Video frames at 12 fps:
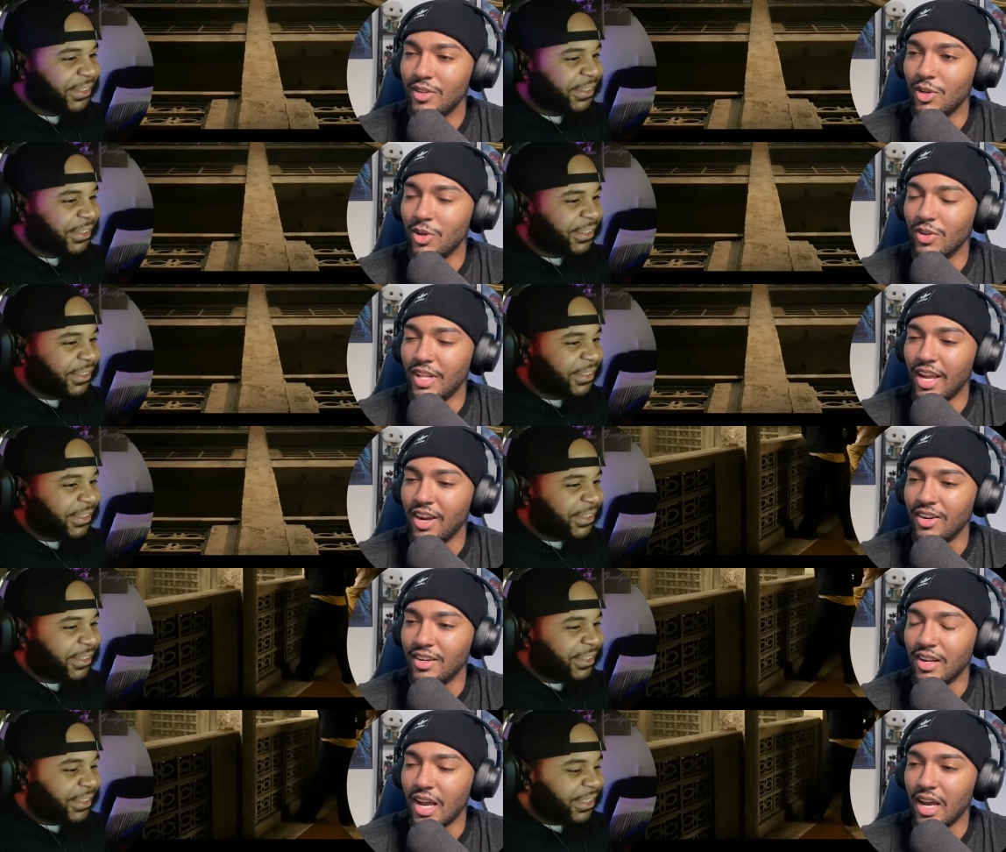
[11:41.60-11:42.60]
Speaker 1: Dude, they
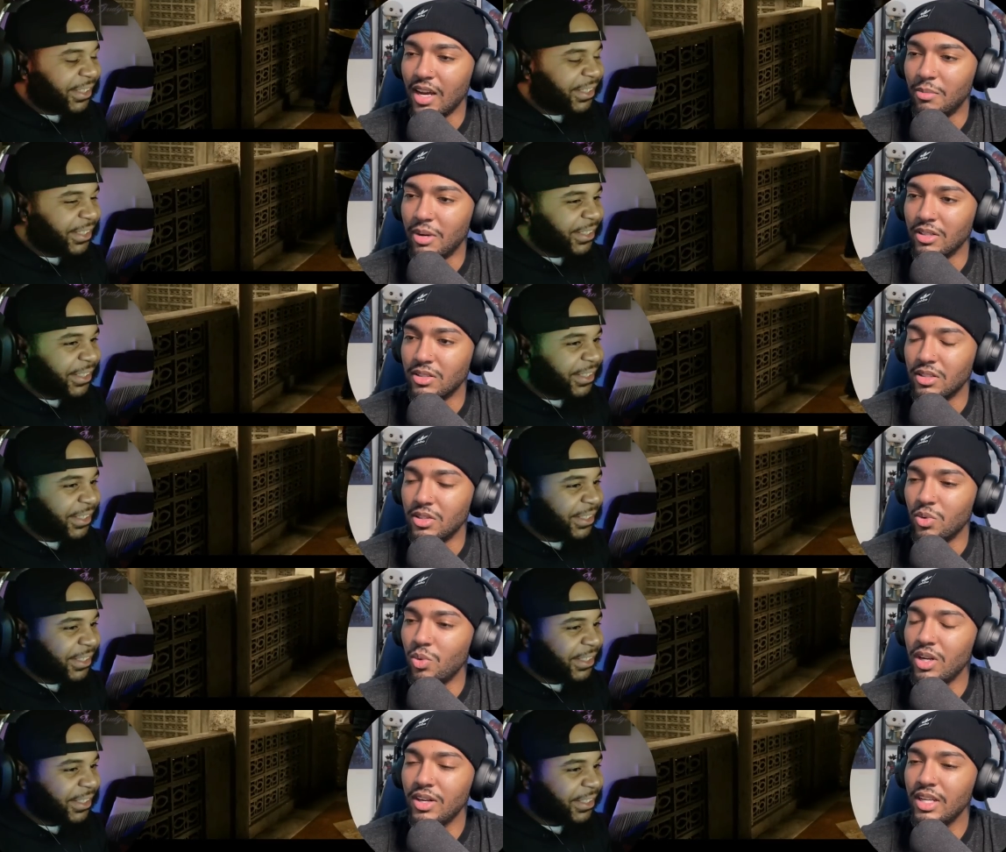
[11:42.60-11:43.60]
are not about to
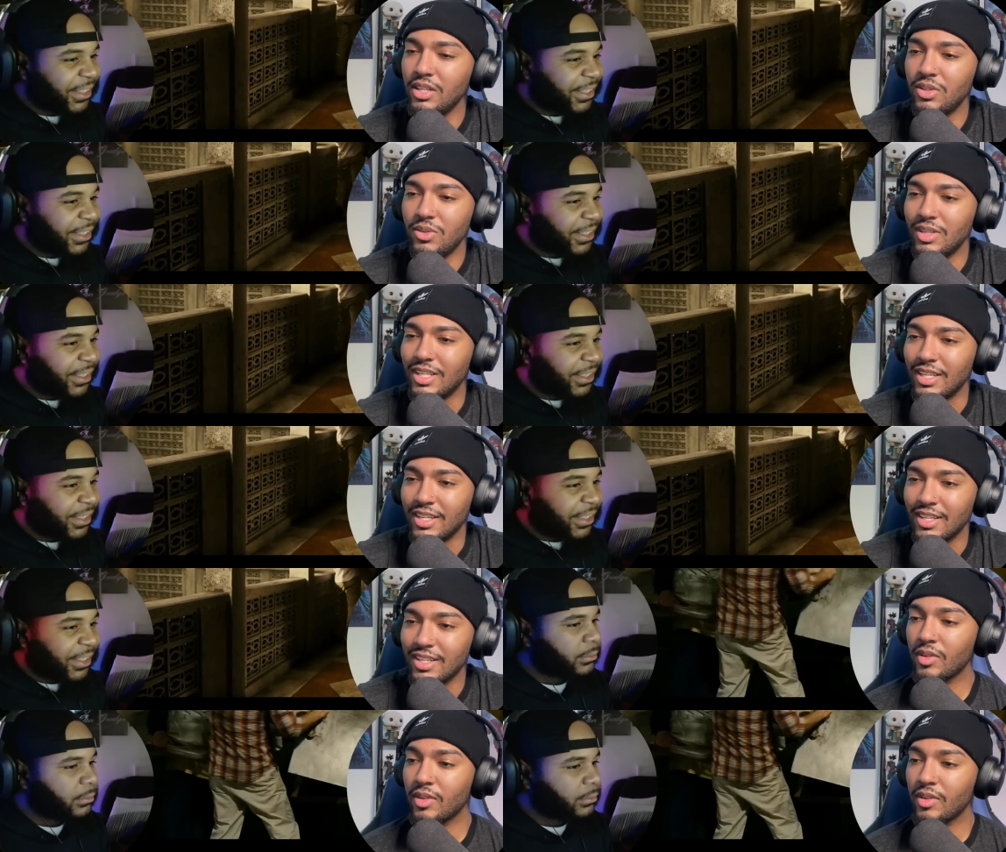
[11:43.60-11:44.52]
do. What are they doing?